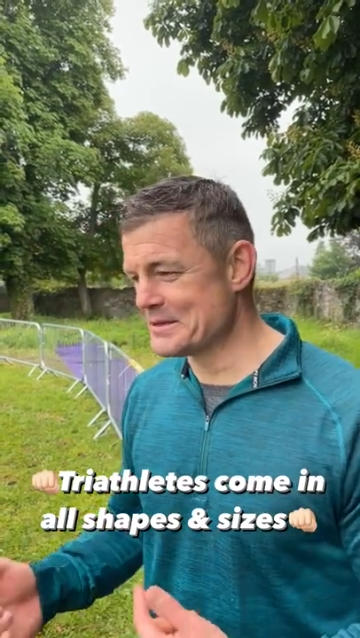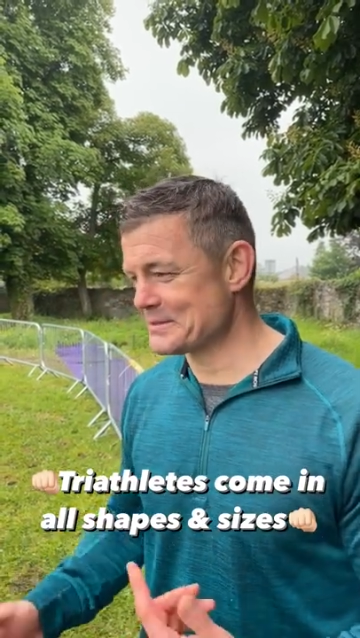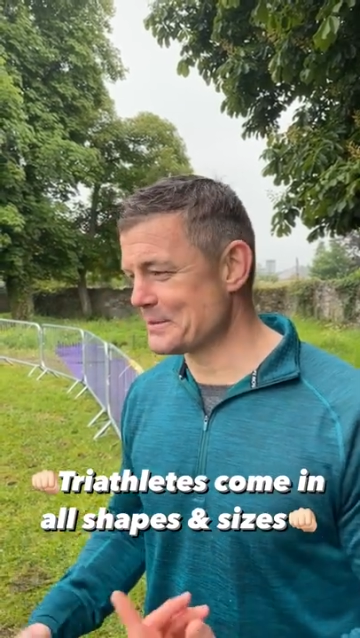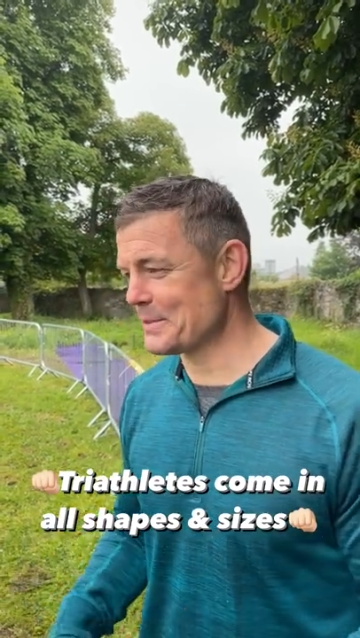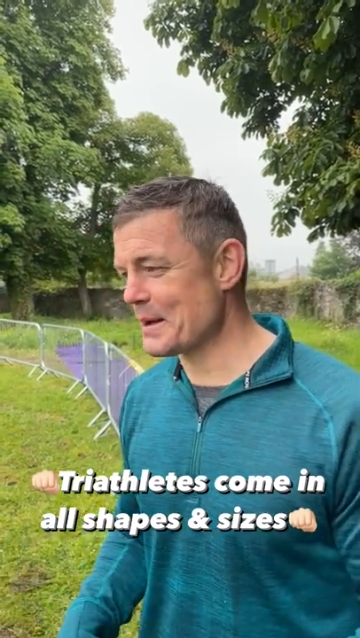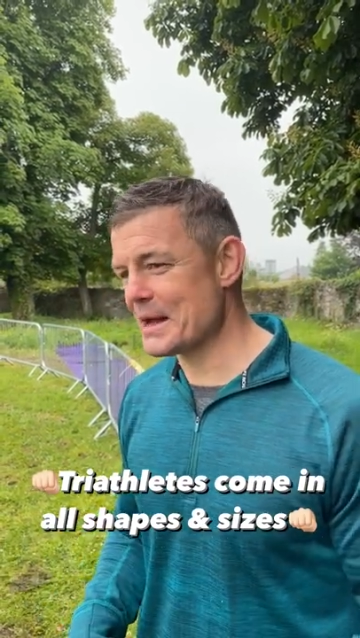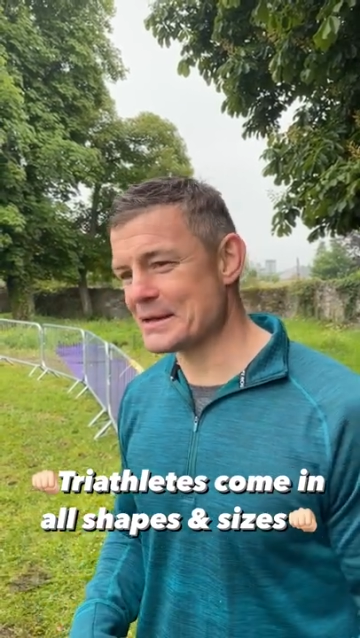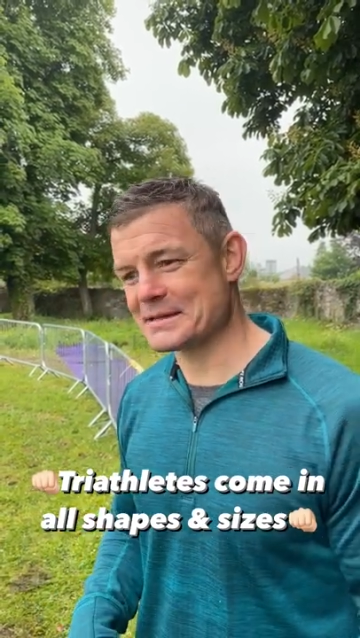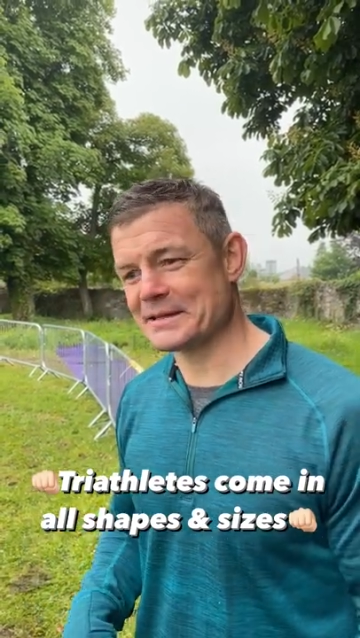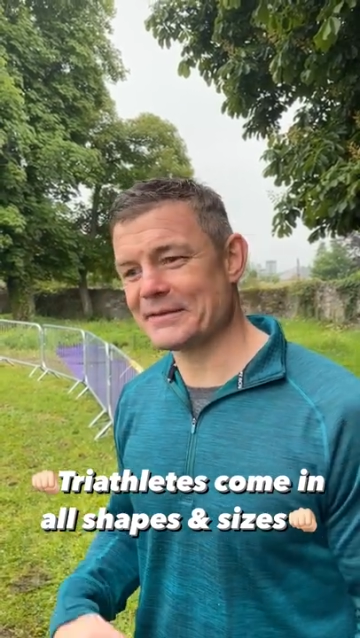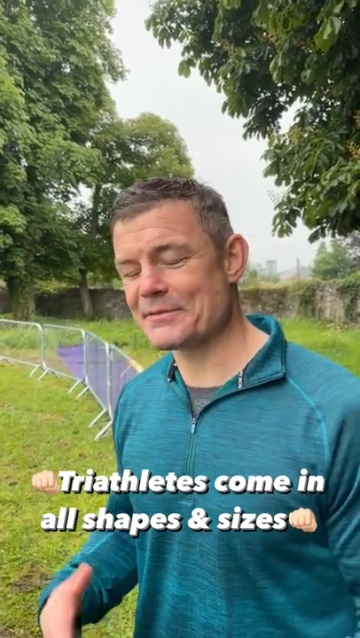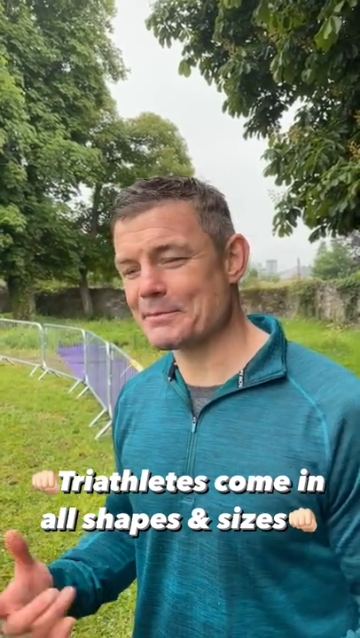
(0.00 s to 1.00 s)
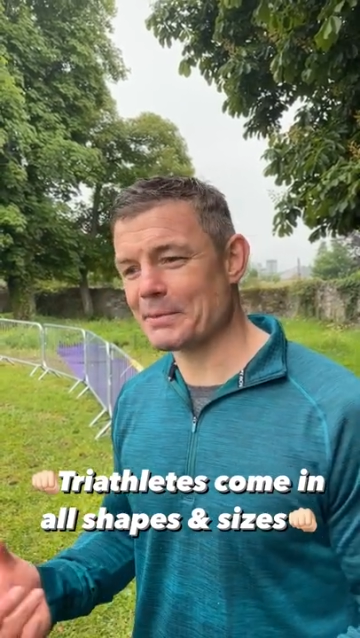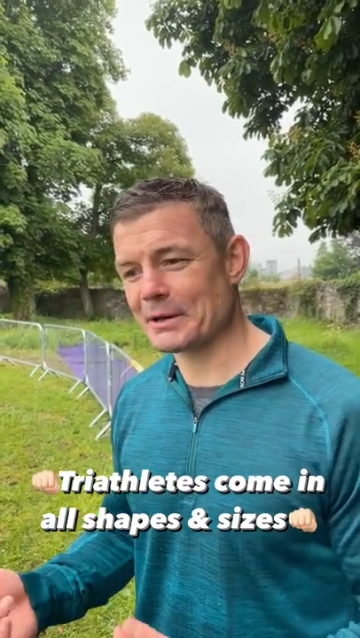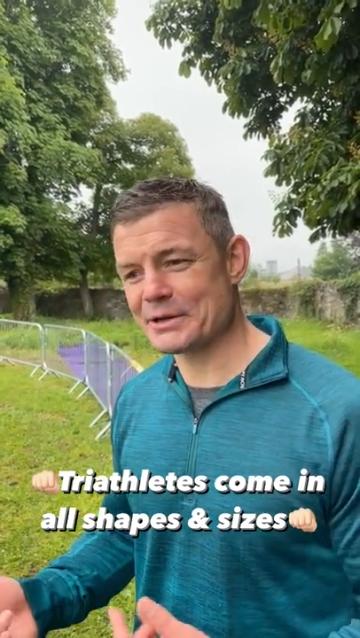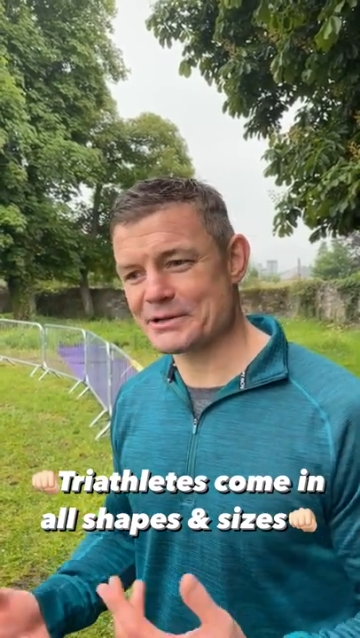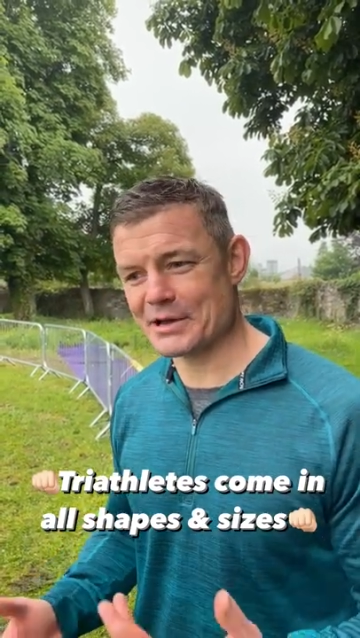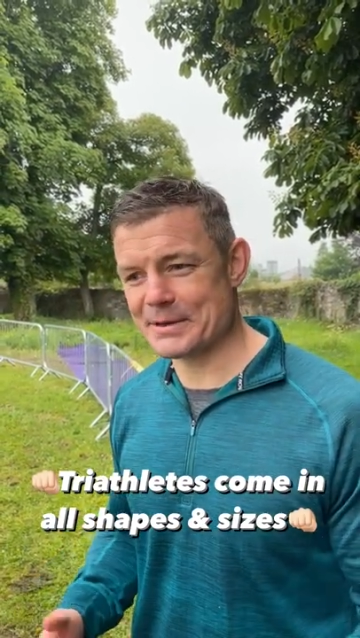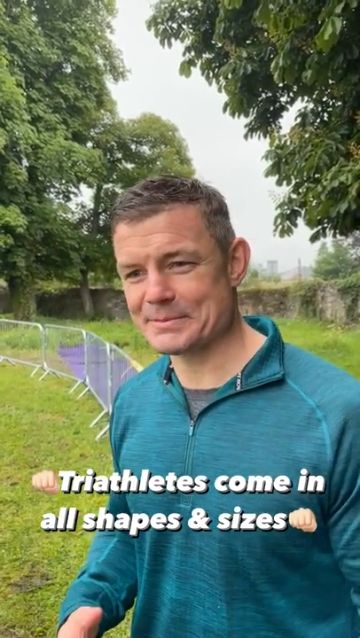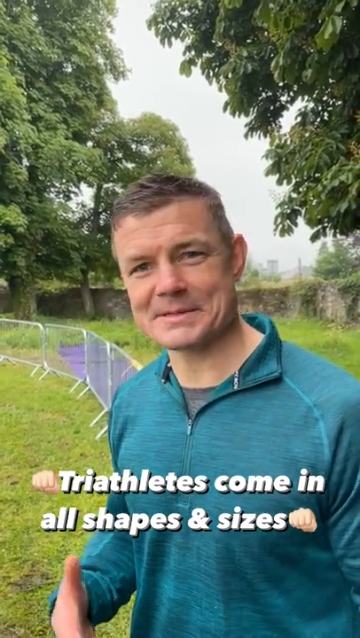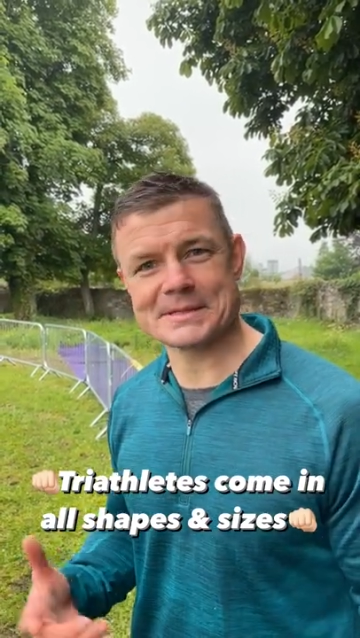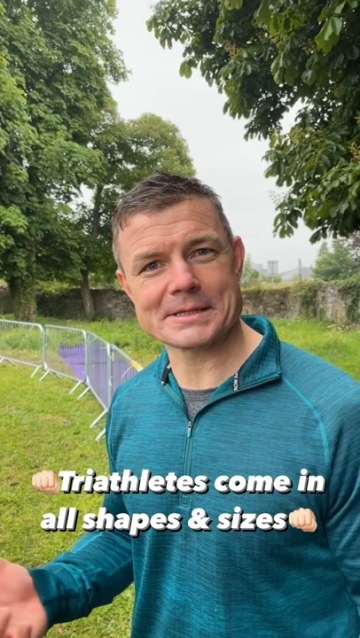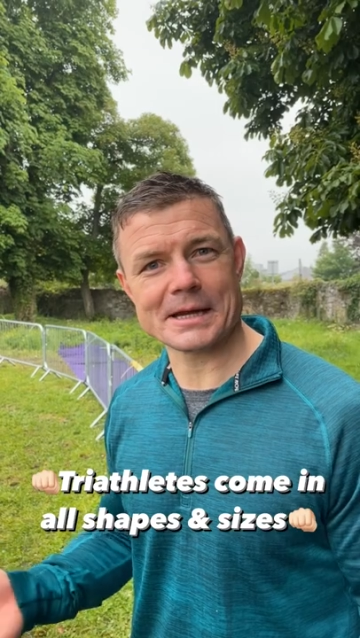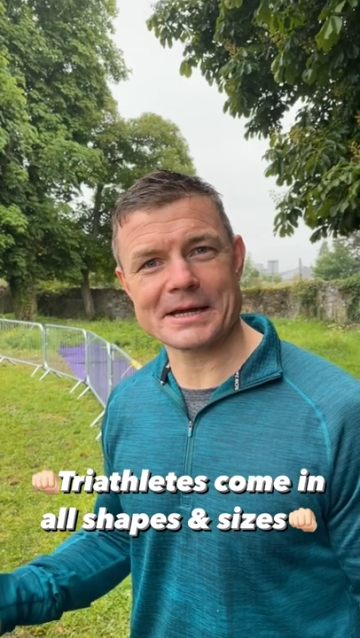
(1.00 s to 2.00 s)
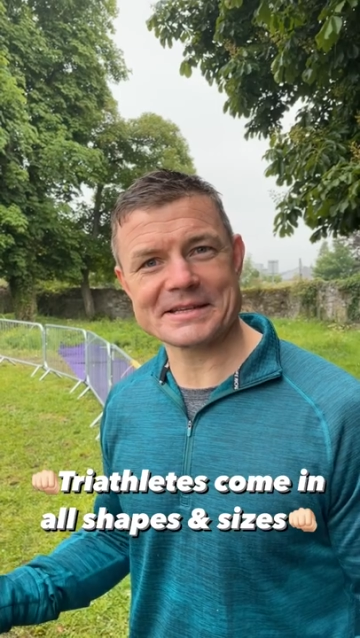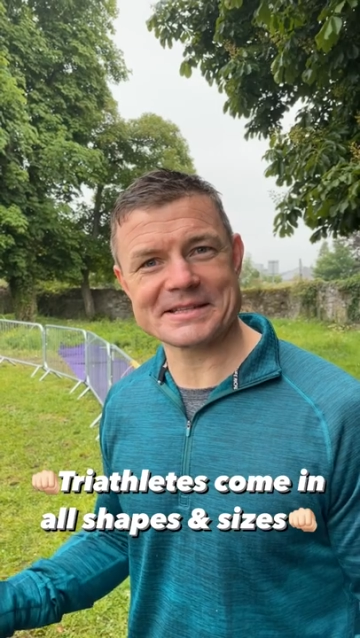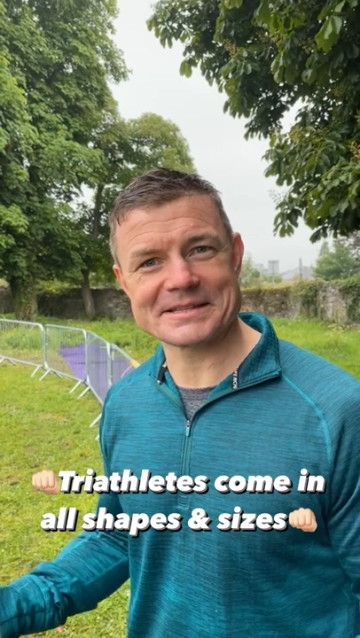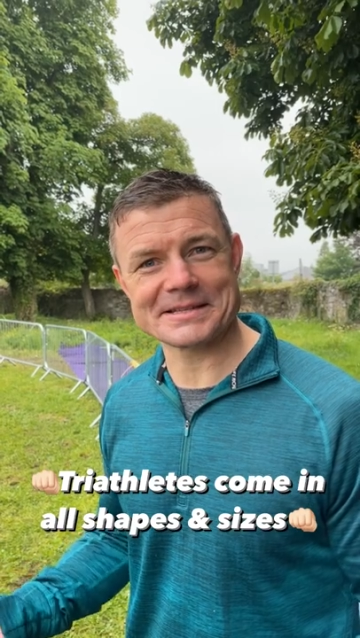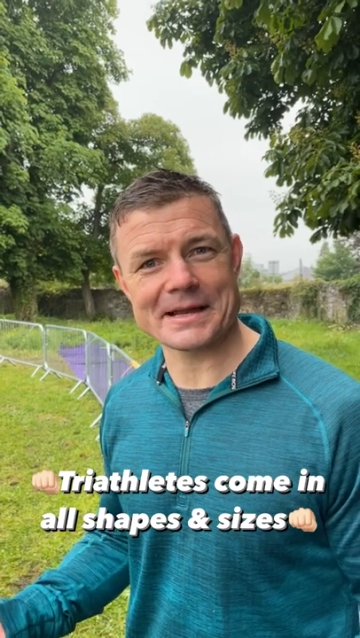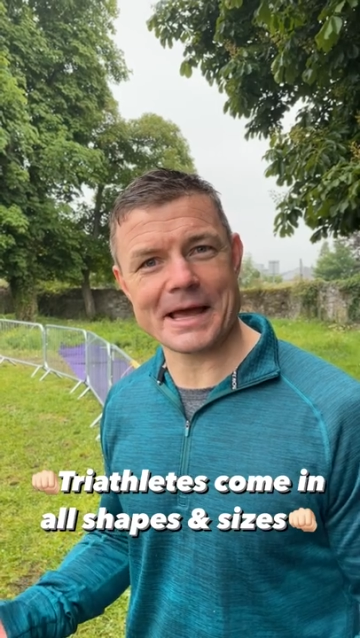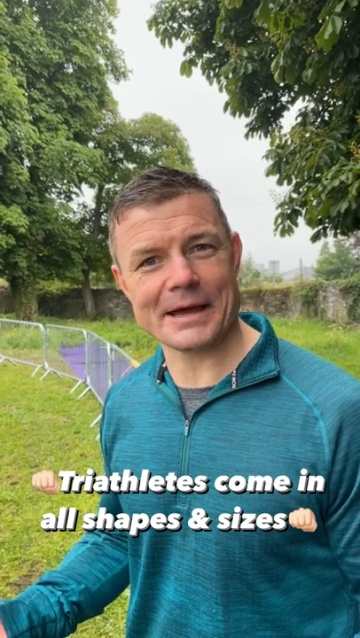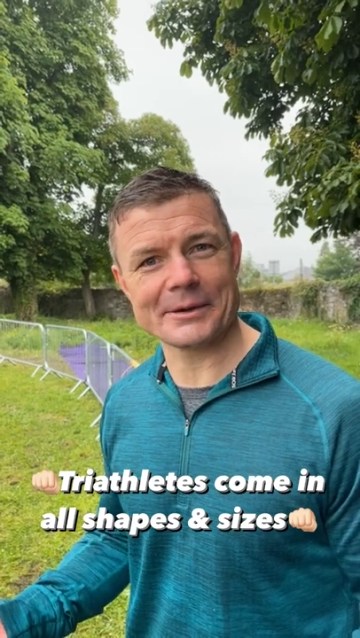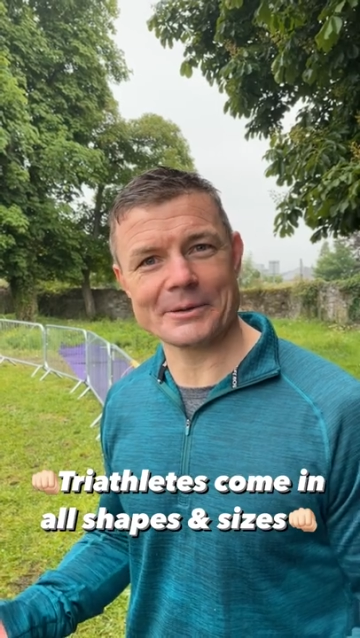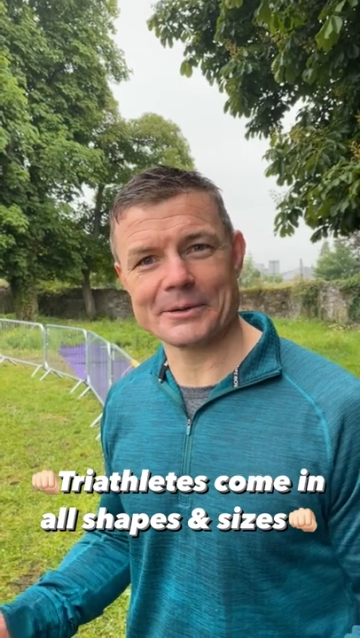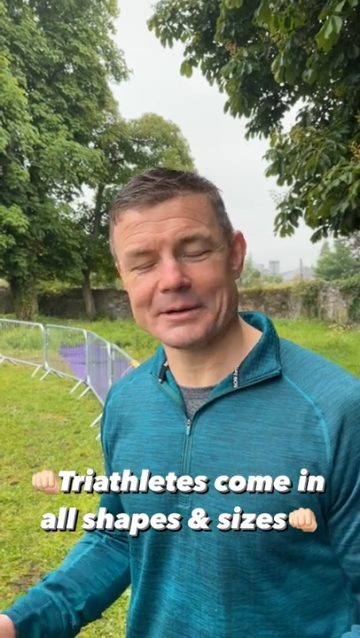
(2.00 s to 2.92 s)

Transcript: as you pass, the different body shapes and sizes, and how,